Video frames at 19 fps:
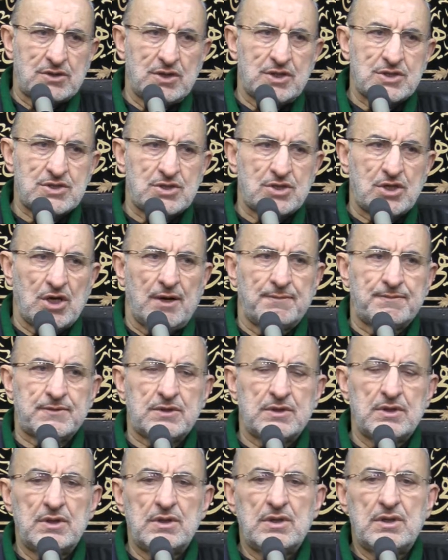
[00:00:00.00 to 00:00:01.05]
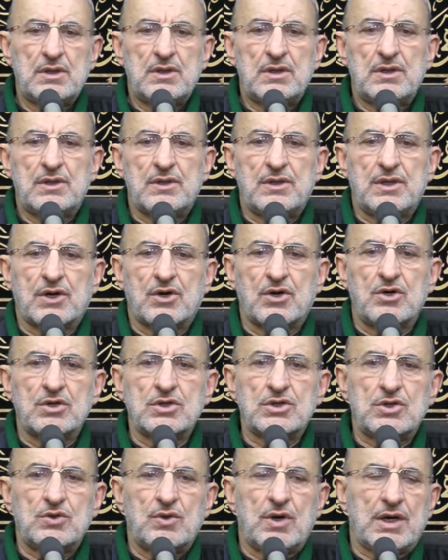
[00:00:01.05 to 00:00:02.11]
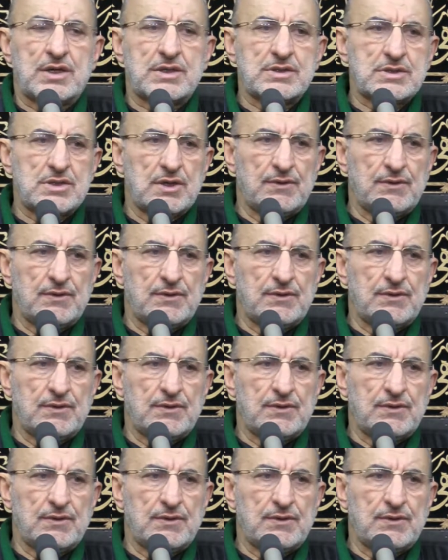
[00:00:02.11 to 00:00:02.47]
stopped the wrongdoers